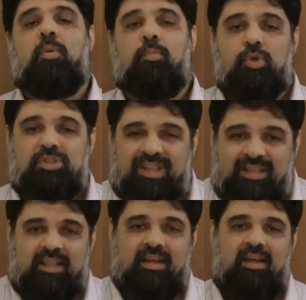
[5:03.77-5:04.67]

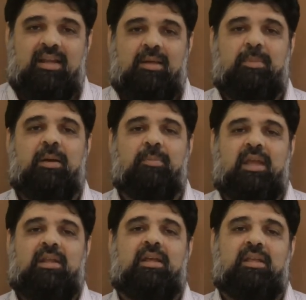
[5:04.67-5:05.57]
Musaddiqal Lima
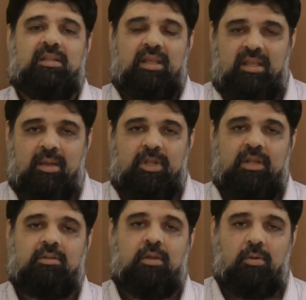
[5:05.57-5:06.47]
Baina yadayya
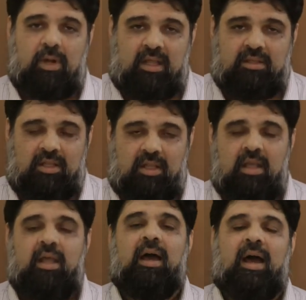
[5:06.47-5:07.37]
Min
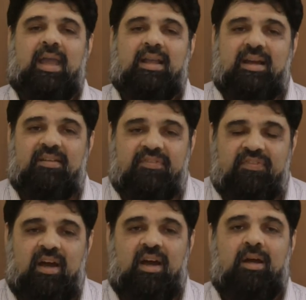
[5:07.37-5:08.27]
at, I
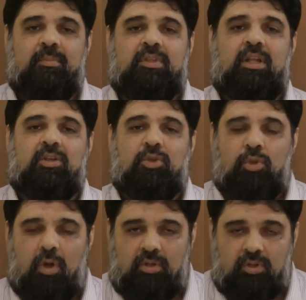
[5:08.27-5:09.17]
confirm the
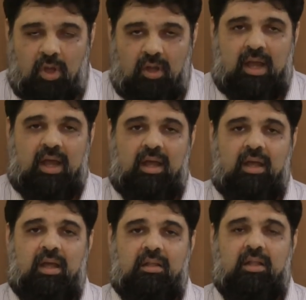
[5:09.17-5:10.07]

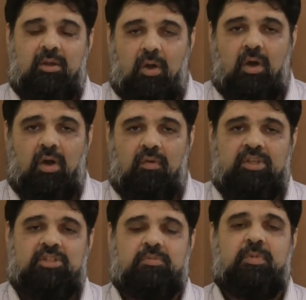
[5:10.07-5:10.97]
Torah, the law which is